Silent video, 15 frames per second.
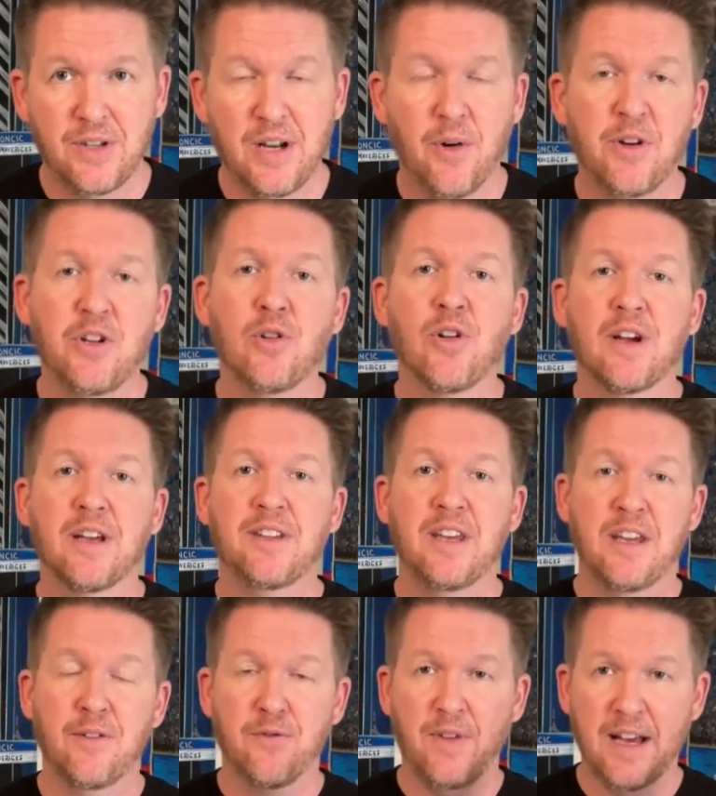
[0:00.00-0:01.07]
You know, when you look at
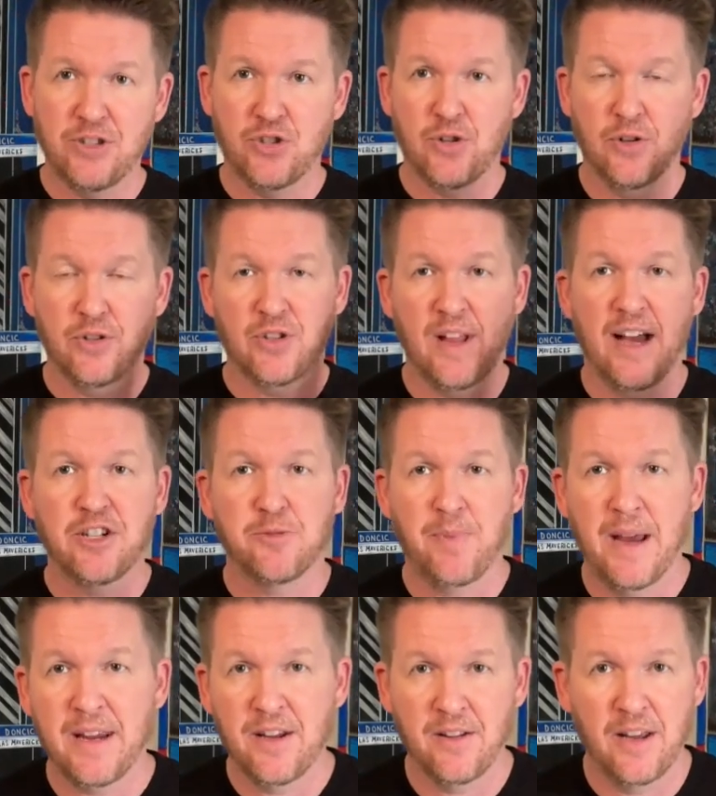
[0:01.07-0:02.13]
the
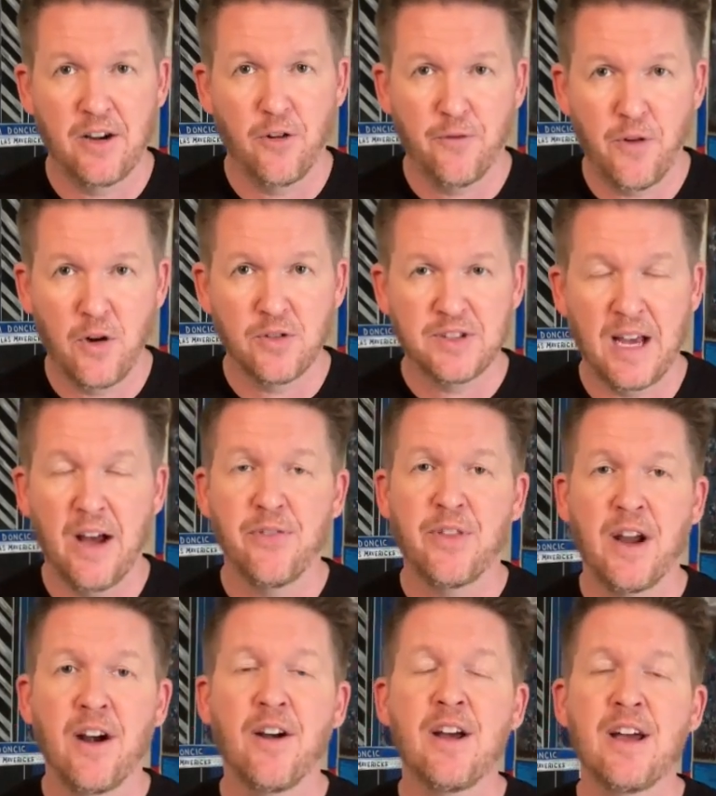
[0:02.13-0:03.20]
investor/speculator folks out
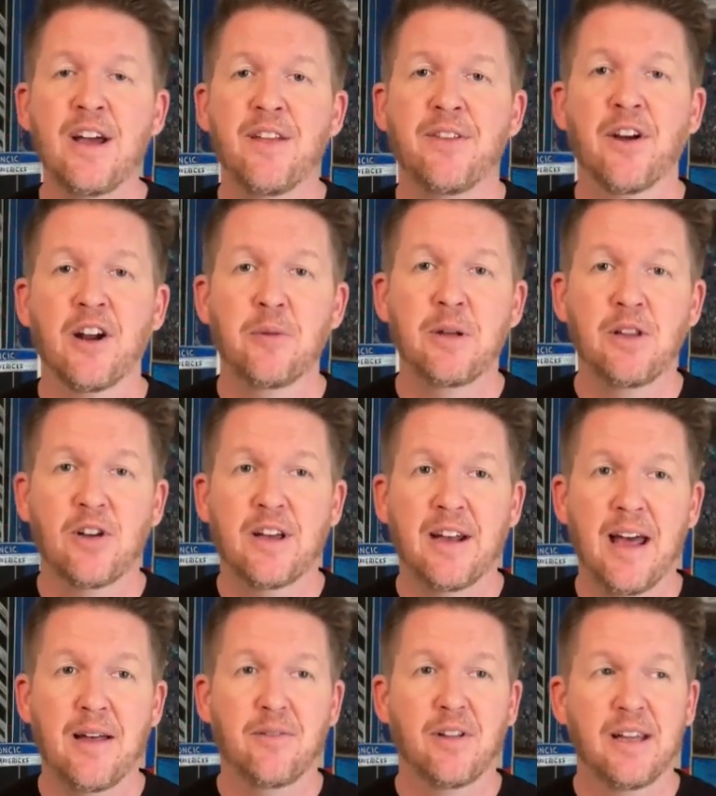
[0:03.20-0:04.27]
there, they're going to be
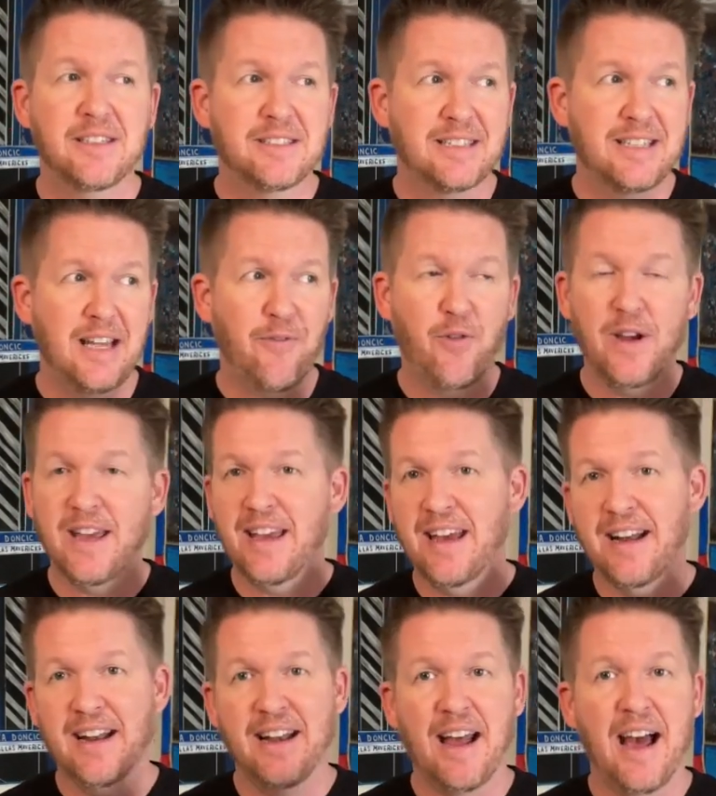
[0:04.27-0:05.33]
looking at, let's see if we can
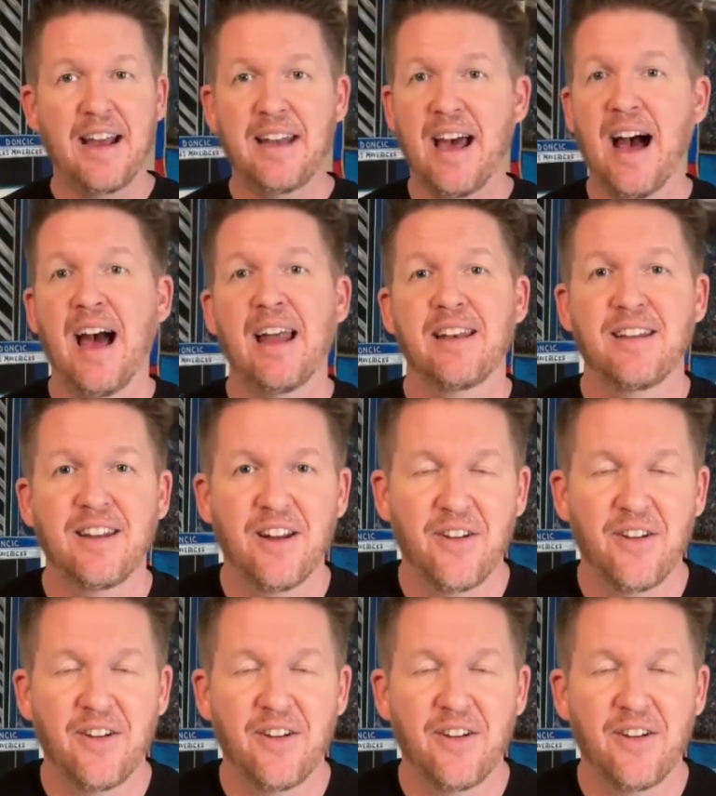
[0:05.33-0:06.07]
get a 9.9.